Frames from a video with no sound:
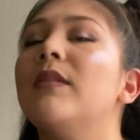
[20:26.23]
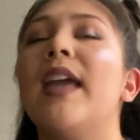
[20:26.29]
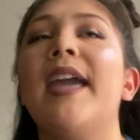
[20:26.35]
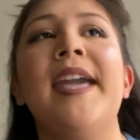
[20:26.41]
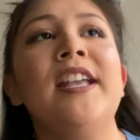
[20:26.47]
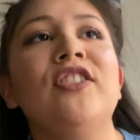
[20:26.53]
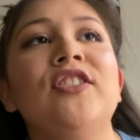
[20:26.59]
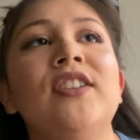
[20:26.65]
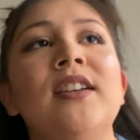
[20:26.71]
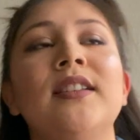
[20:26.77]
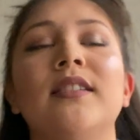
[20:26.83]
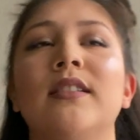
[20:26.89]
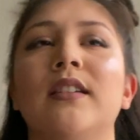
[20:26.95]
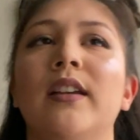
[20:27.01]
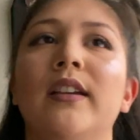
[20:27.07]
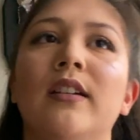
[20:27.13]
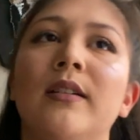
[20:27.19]

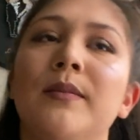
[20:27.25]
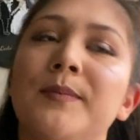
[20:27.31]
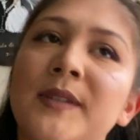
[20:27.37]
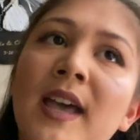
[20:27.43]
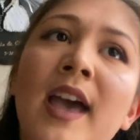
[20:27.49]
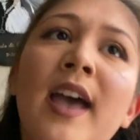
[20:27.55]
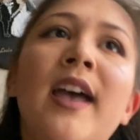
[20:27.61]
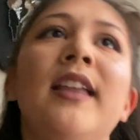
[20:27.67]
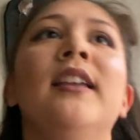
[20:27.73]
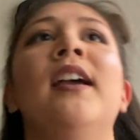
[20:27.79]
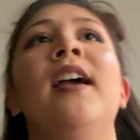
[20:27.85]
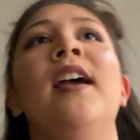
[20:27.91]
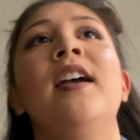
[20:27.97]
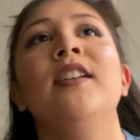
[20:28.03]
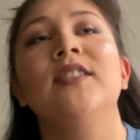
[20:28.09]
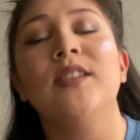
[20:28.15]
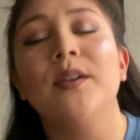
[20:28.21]
anxious, upset,
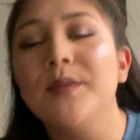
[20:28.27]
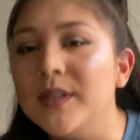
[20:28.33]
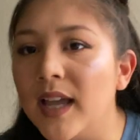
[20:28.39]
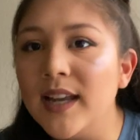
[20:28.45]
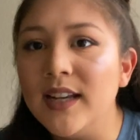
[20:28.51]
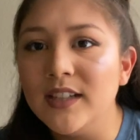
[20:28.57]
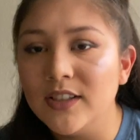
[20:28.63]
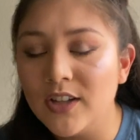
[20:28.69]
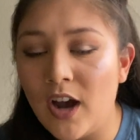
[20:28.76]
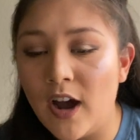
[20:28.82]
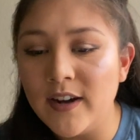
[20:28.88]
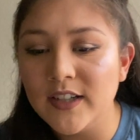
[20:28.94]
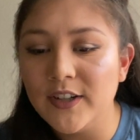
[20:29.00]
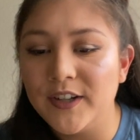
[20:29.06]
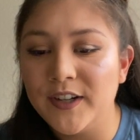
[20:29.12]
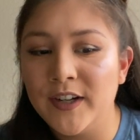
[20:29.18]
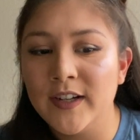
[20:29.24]
so I was kind of
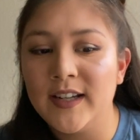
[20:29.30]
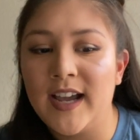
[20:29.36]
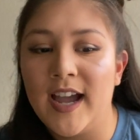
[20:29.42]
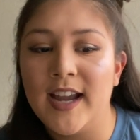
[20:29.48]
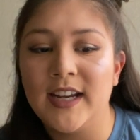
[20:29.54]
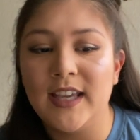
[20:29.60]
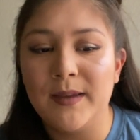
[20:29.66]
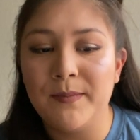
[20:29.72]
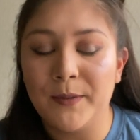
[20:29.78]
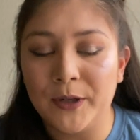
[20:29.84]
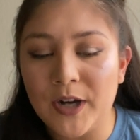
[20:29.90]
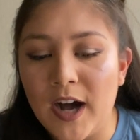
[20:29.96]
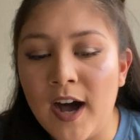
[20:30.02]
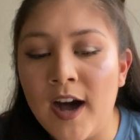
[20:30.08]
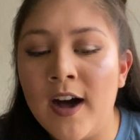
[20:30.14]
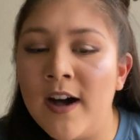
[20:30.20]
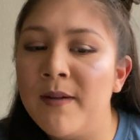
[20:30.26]
talking to her to kind of keep her
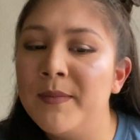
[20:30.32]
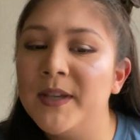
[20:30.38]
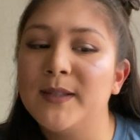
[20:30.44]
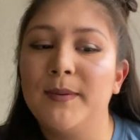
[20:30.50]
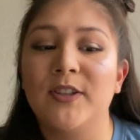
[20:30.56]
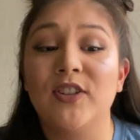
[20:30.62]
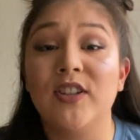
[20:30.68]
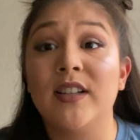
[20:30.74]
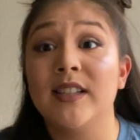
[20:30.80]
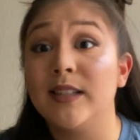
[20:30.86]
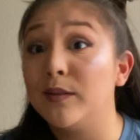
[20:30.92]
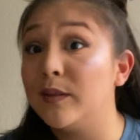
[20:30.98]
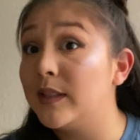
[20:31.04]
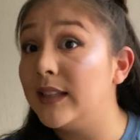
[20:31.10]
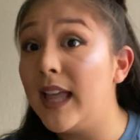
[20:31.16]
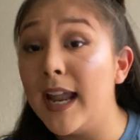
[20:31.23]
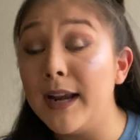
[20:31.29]
calm, especially because there
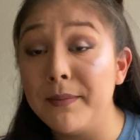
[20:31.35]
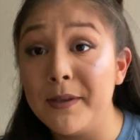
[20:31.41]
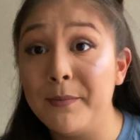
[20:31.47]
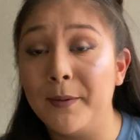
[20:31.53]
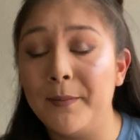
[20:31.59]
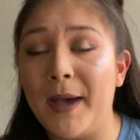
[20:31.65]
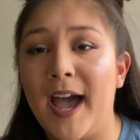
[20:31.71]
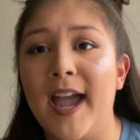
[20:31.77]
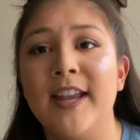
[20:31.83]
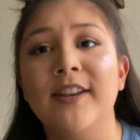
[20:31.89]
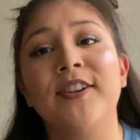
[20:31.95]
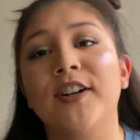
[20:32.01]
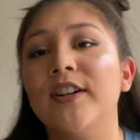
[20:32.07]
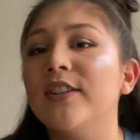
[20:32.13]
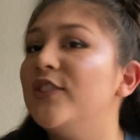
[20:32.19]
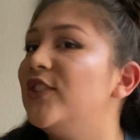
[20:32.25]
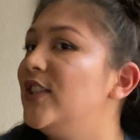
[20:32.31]
was a lot of people behind
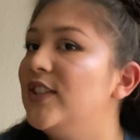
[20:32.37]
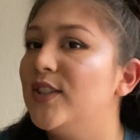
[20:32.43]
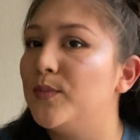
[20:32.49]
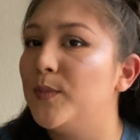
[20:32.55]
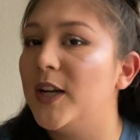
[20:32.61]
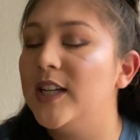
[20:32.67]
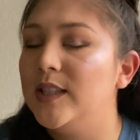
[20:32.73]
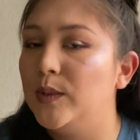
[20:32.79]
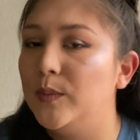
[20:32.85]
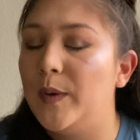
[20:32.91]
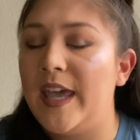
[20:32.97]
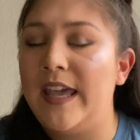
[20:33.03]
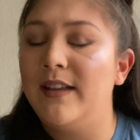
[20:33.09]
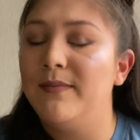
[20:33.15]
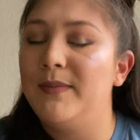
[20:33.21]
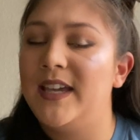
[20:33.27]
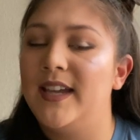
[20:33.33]
her and she just wanted to
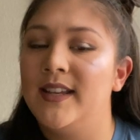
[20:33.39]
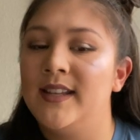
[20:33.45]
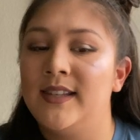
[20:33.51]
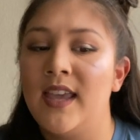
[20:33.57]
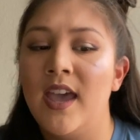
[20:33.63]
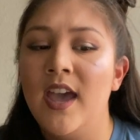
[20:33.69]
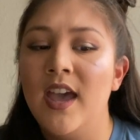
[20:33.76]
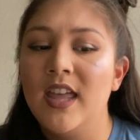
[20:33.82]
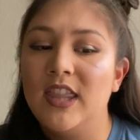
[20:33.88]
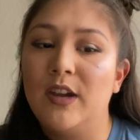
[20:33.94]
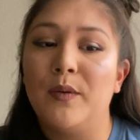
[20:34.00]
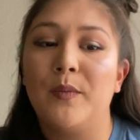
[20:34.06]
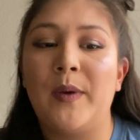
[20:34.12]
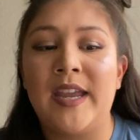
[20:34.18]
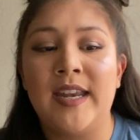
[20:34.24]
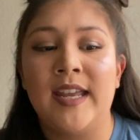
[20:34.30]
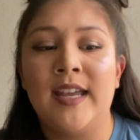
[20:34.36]
wait because they're
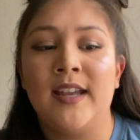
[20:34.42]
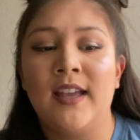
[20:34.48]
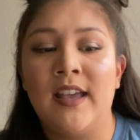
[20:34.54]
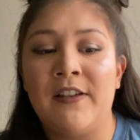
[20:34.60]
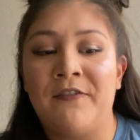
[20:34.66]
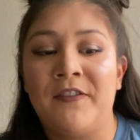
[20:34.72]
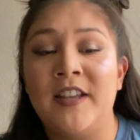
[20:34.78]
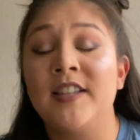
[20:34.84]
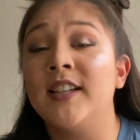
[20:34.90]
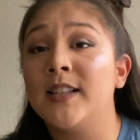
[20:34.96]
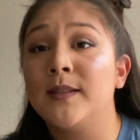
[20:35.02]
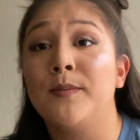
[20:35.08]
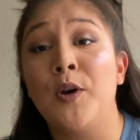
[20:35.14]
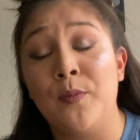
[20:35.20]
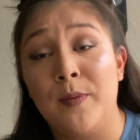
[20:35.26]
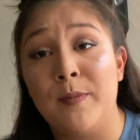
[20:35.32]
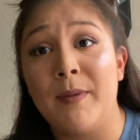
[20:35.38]
waiting if it
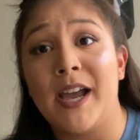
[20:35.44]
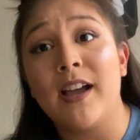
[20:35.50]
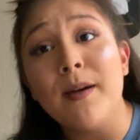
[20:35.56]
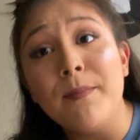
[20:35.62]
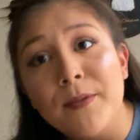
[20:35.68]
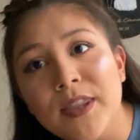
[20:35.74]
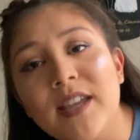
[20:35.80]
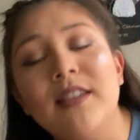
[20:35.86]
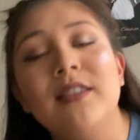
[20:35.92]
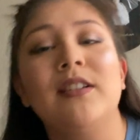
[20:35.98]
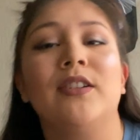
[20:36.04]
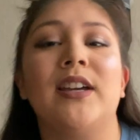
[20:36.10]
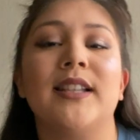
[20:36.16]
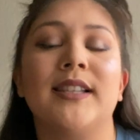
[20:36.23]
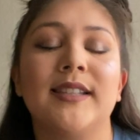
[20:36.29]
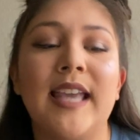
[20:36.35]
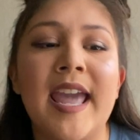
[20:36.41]
does open back up and then they'll
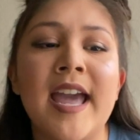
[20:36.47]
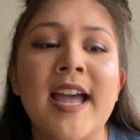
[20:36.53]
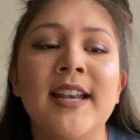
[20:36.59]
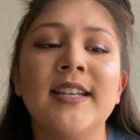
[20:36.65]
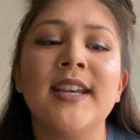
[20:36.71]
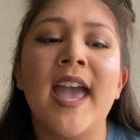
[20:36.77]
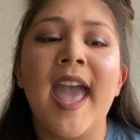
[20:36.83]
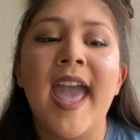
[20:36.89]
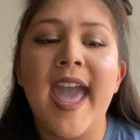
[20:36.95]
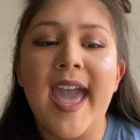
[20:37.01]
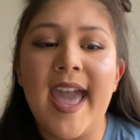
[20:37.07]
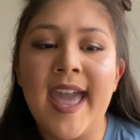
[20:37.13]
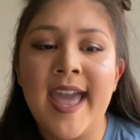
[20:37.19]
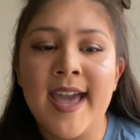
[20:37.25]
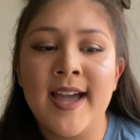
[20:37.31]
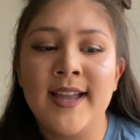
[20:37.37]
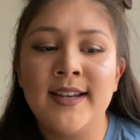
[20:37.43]
get scanned.
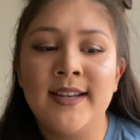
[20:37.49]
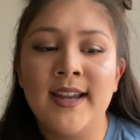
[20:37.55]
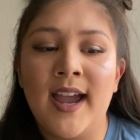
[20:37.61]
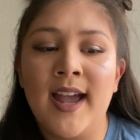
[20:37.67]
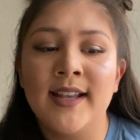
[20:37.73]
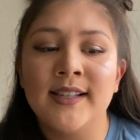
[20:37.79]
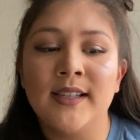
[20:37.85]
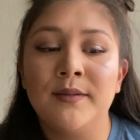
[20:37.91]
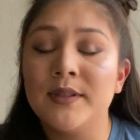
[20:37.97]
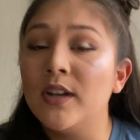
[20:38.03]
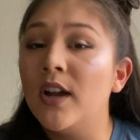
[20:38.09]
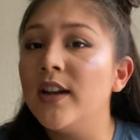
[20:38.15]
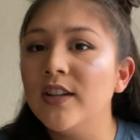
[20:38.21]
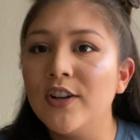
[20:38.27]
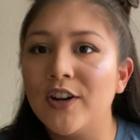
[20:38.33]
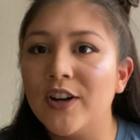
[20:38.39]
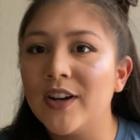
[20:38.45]
And as I was
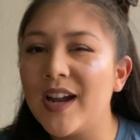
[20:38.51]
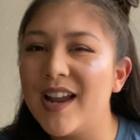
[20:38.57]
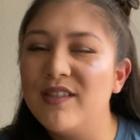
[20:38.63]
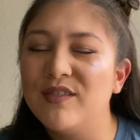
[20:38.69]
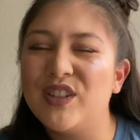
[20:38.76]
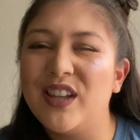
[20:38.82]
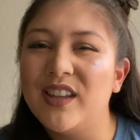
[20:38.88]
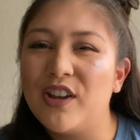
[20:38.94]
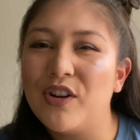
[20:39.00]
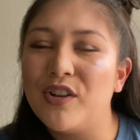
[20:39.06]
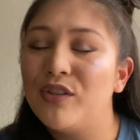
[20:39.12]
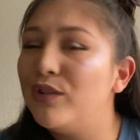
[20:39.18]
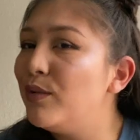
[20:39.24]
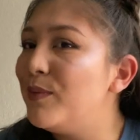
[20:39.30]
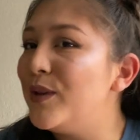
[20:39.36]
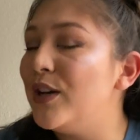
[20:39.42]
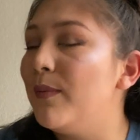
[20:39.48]
talking to her, kind of telling her a
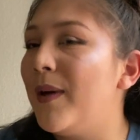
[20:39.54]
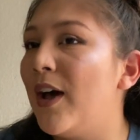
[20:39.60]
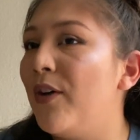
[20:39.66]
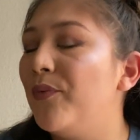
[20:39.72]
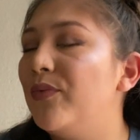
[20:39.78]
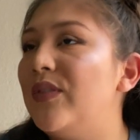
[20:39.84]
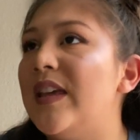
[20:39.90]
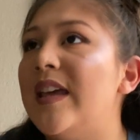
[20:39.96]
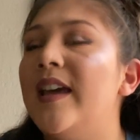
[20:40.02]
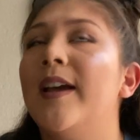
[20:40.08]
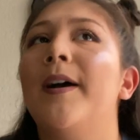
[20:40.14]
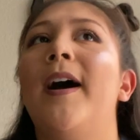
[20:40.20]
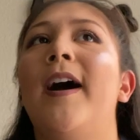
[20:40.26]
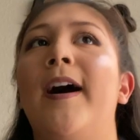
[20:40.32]
little bit about the